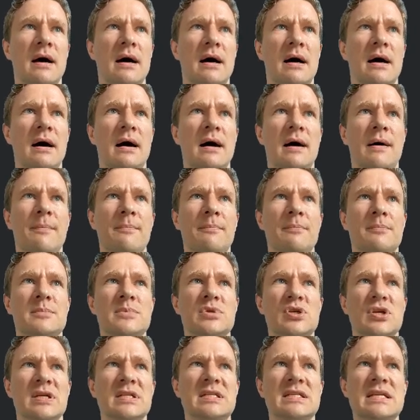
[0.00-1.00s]
Um,
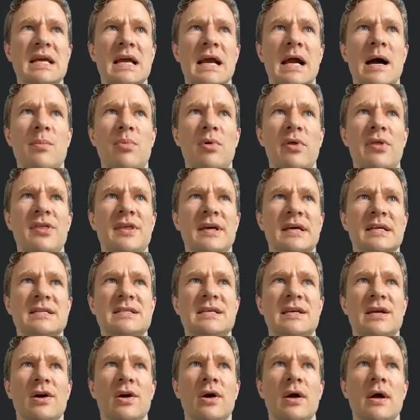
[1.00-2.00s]
so you can see a couple things
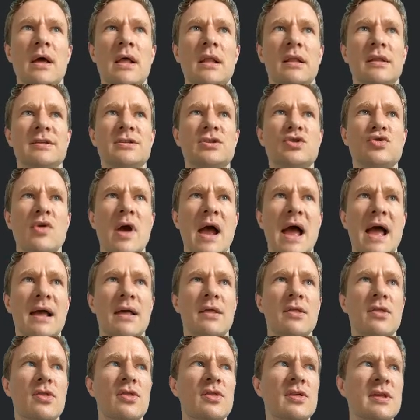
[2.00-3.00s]
here. Let's
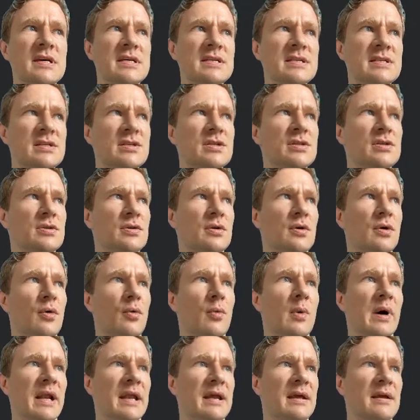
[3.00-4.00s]
drag this
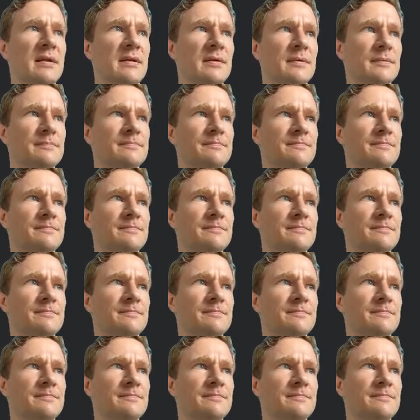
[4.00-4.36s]
one in.